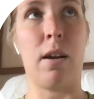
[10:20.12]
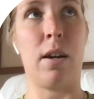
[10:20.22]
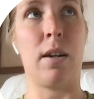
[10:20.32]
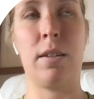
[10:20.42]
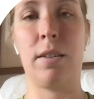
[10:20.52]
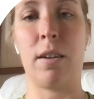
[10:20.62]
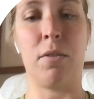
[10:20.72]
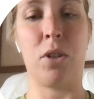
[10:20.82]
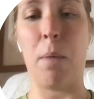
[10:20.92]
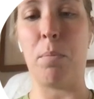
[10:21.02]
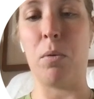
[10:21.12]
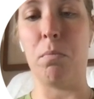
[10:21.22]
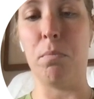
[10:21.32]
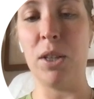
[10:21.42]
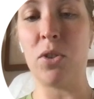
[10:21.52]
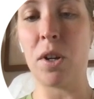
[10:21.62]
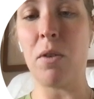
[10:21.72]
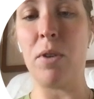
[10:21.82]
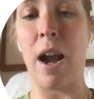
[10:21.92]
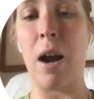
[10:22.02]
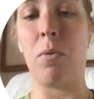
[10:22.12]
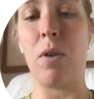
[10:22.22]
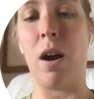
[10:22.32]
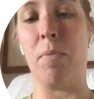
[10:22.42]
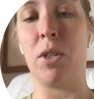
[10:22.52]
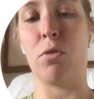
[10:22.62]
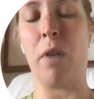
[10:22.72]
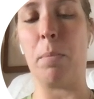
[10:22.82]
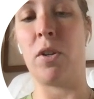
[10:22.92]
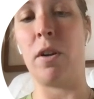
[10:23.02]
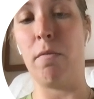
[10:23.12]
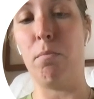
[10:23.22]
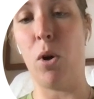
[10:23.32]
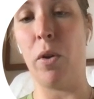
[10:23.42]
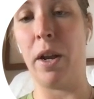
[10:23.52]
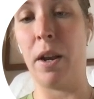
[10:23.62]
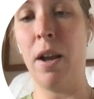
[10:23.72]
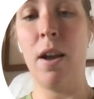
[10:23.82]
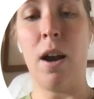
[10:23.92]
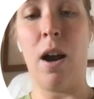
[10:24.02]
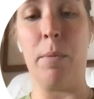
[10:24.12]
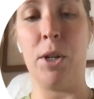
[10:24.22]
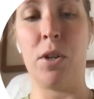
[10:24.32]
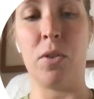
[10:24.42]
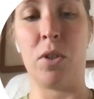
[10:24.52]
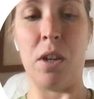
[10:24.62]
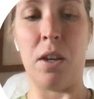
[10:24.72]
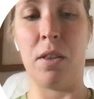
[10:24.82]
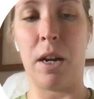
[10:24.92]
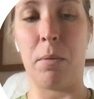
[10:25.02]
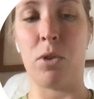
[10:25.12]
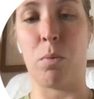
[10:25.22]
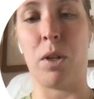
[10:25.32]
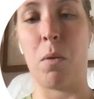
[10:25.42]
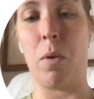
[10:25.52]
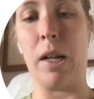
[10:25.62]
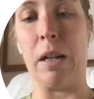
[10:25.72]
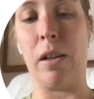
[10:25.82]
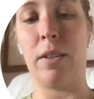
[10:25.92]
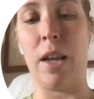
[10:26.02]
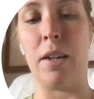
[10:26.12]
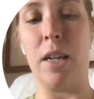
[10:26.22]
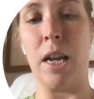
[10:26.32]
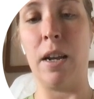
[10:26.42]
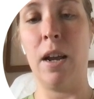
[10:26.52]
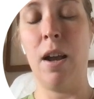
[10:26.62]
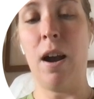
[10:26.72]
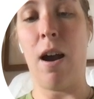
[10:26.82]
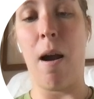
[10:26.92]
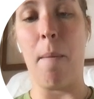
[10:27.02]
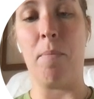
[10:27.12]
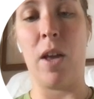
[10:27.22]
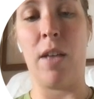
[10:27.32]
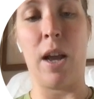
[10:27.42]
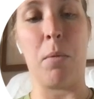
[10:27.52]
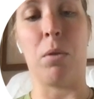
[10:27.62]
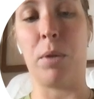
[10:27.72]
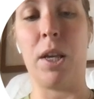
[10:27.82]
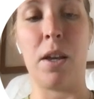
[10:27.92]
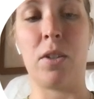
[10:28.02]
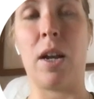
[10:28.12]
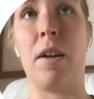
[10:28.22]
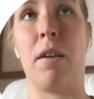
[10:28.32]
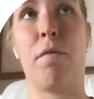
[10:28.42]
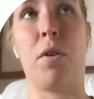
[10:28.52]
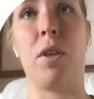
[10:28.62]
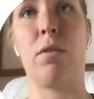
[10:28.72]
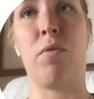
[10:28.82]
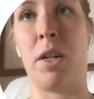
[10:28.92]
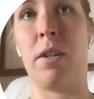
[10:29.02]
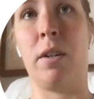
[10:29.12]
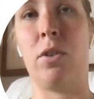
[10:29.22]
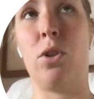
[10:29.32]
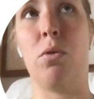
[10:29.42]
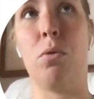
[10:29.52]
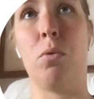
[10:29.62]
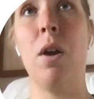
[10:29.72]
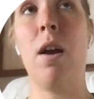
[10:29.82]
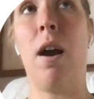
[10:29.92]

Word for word: a couple months ago now. This is Representative Moulton, and you can see that it was really well attended and that we're really excited for this funding to